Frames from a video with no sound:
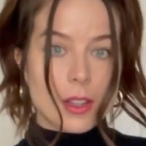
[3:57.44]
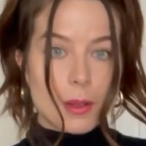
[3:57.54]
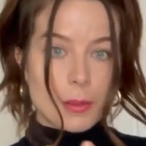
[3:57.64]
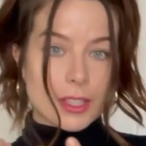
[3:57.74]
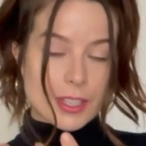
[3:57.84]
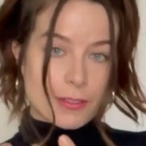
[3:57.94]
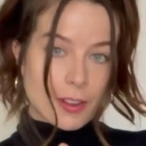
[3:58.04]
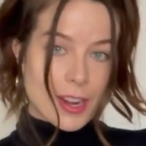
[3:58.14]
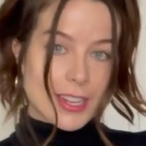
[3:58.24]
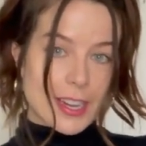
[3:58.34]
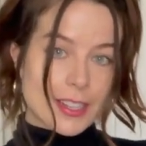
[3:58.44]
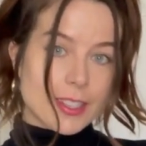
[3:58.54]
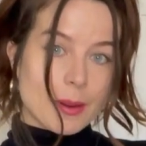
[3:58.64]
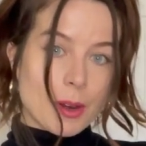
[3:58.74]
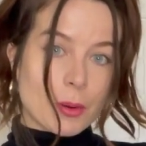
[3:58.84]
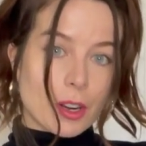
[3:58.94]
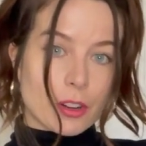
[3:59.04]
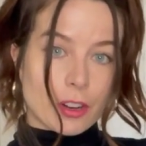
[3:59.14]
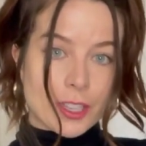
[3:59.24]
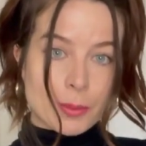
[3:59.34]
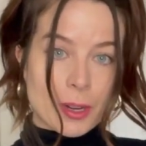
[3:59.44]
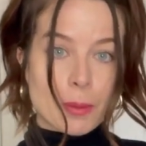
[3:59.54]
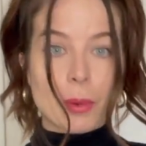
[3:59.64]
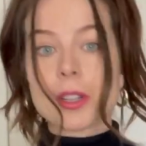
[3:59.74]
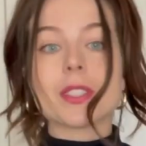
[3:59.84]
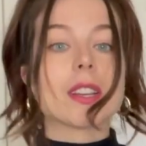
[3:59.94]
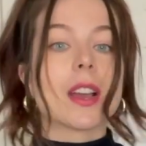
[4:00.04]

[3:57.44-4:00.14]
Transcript: Because I find anytime I wear a crossbody purse, it